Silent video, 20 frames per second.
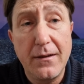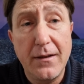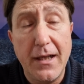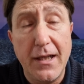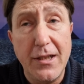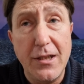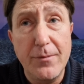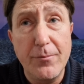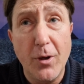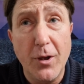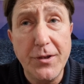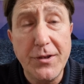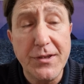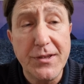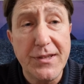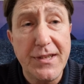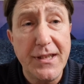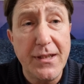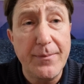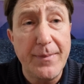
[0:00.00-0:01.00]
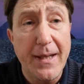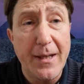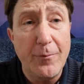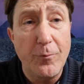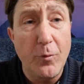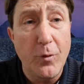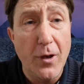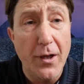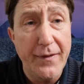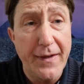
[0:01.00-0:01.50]
And you might just think about
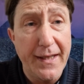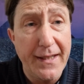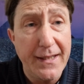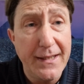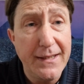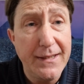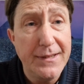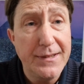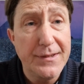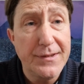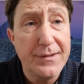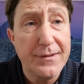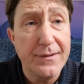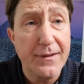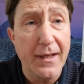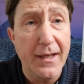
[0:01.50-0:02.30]
why that is.